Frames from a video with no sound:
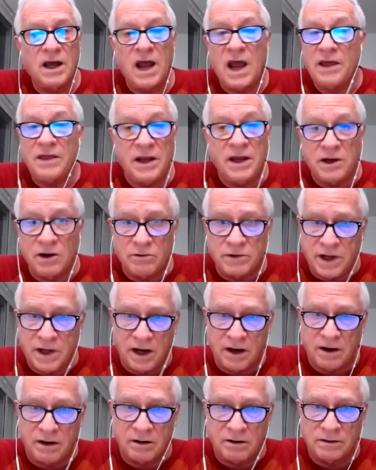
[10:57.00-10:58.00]
and they don't
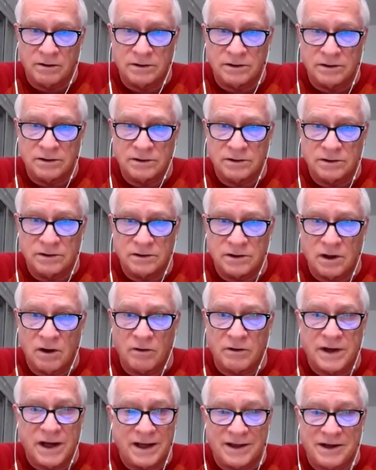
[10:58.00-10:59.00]
care.
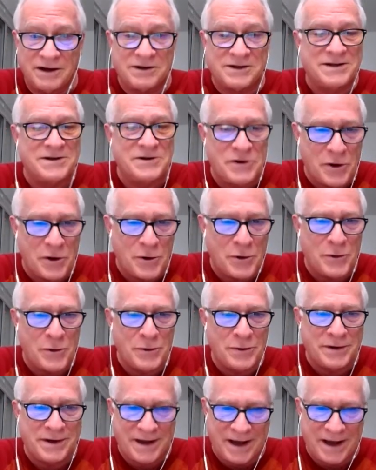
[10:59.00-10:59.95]
Okay, there's no